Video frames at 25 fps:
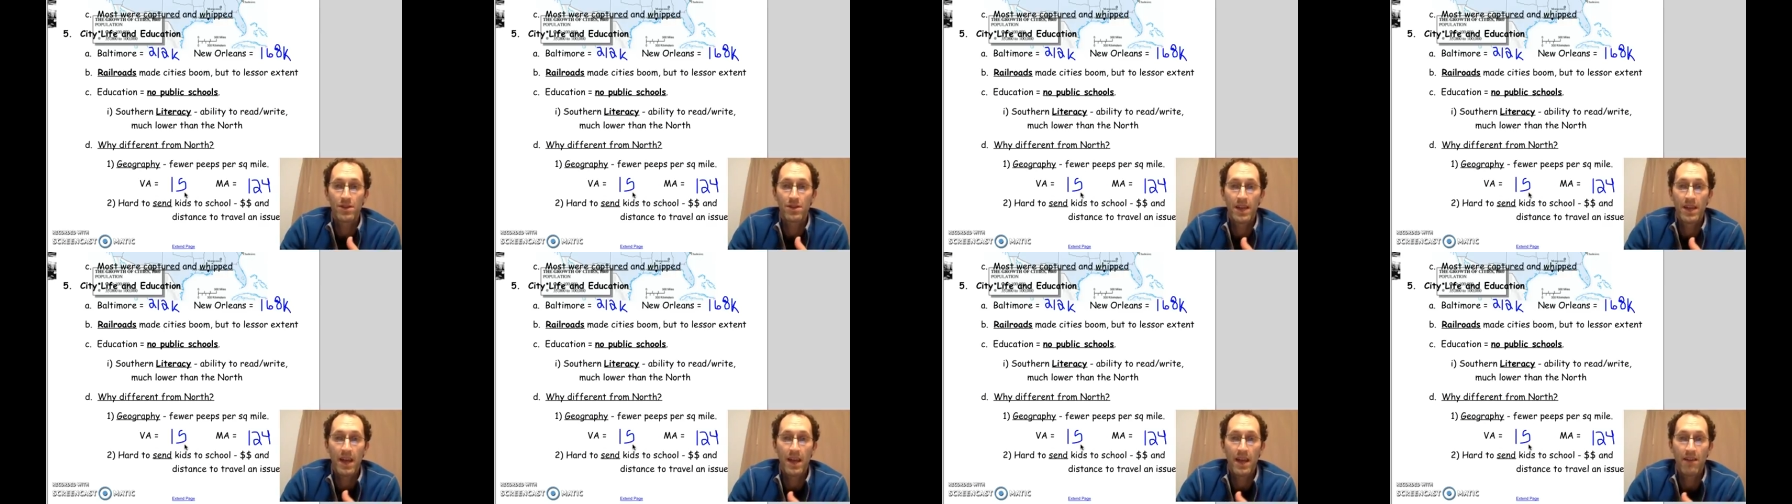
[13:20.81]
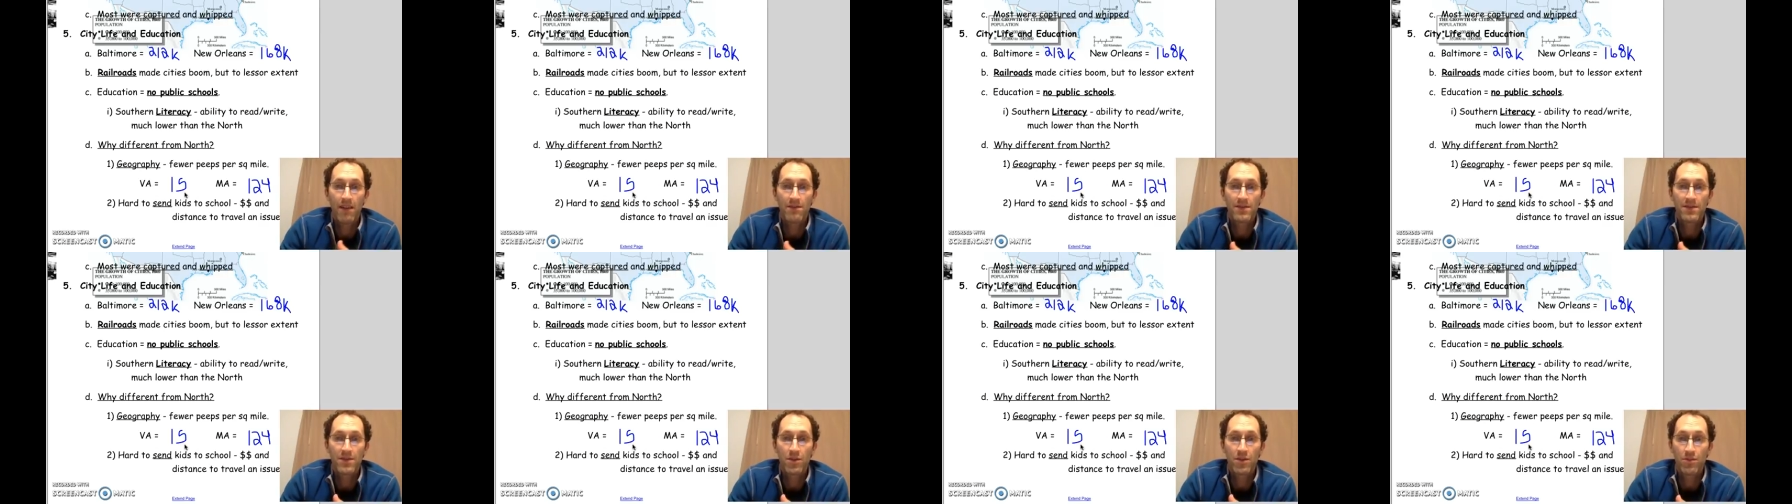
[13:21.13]
to
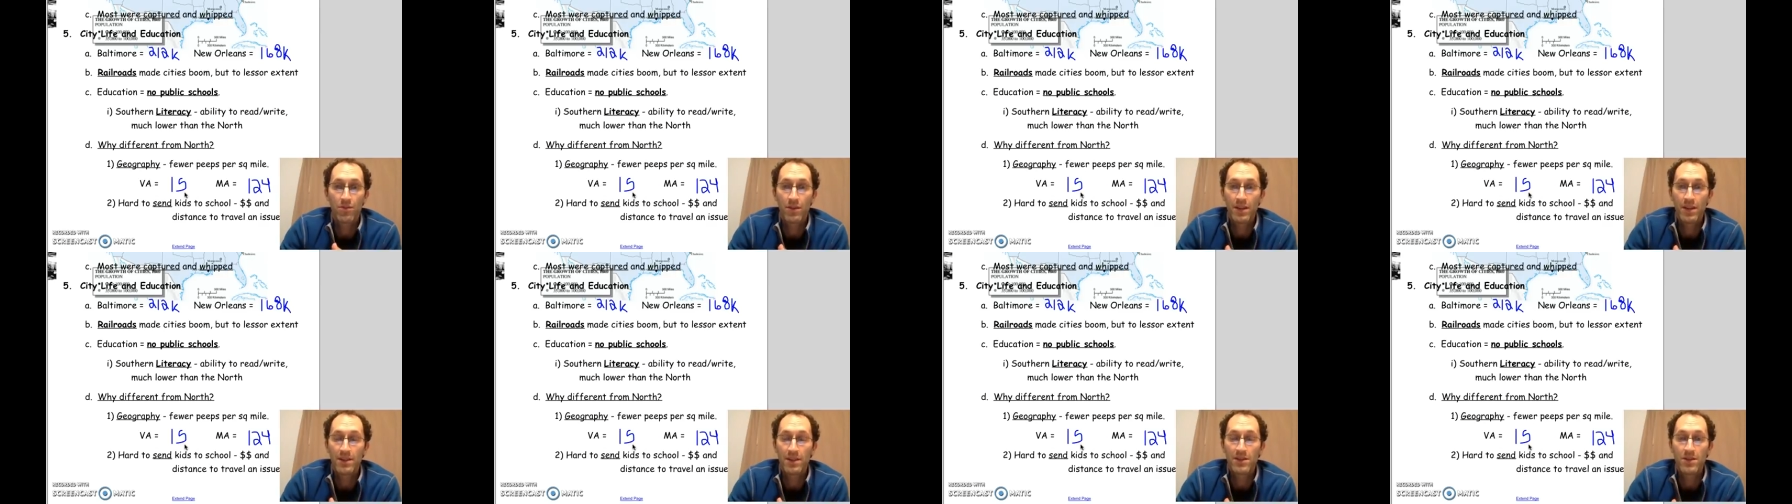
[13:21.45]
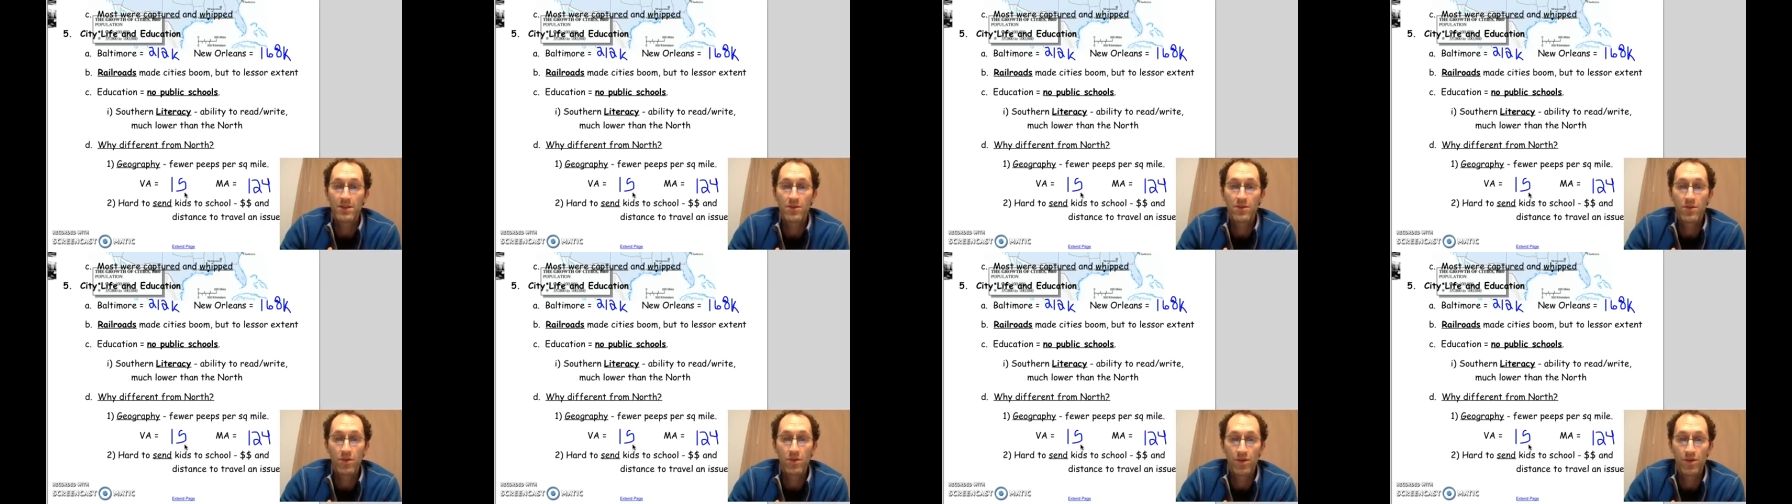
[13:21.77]
have so many
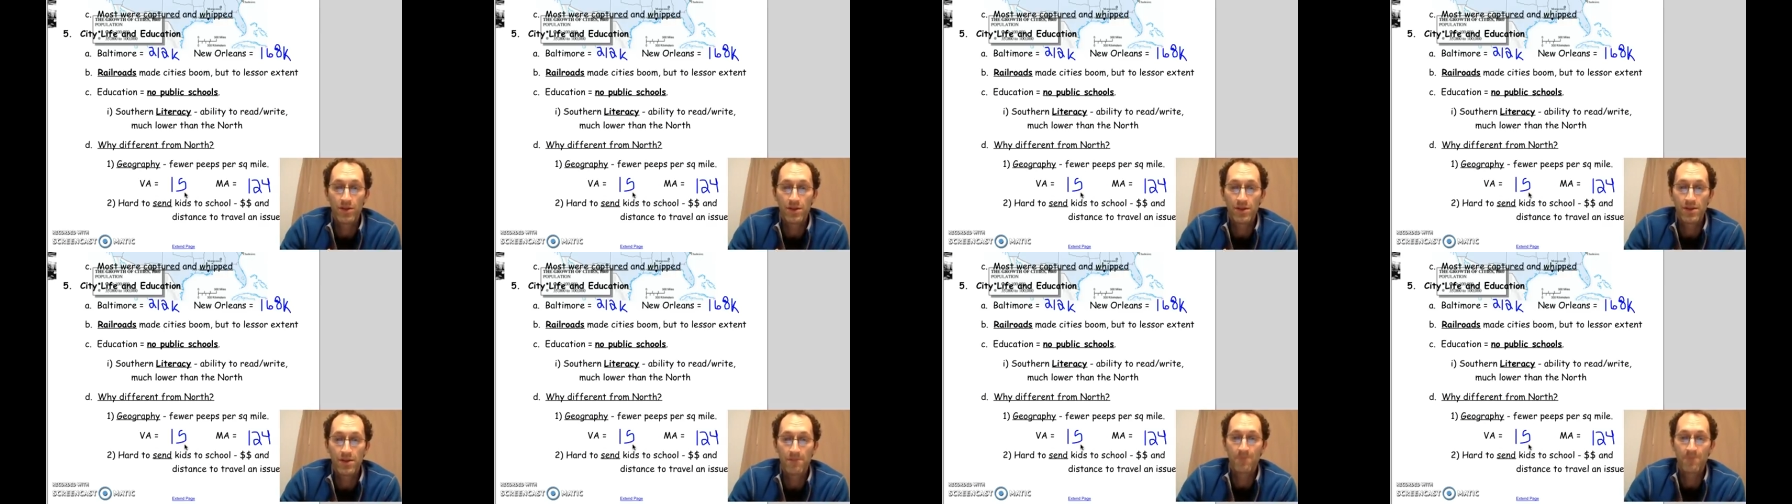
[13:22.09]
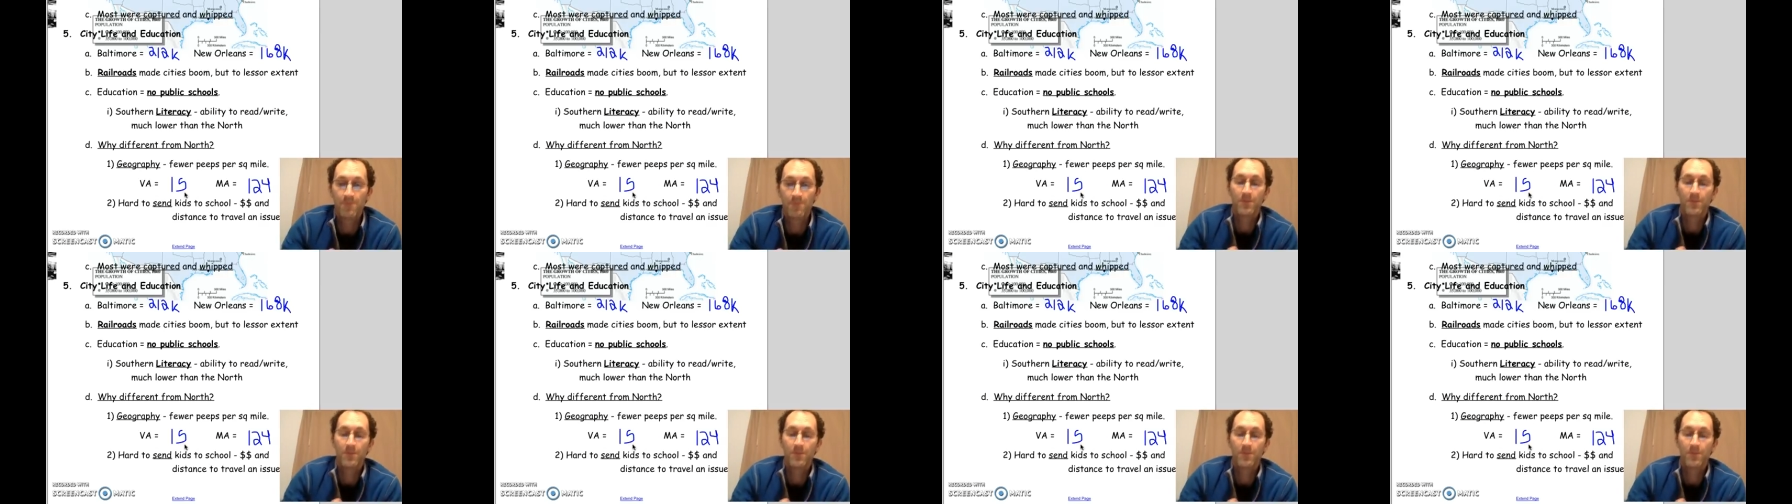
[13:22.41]
schools.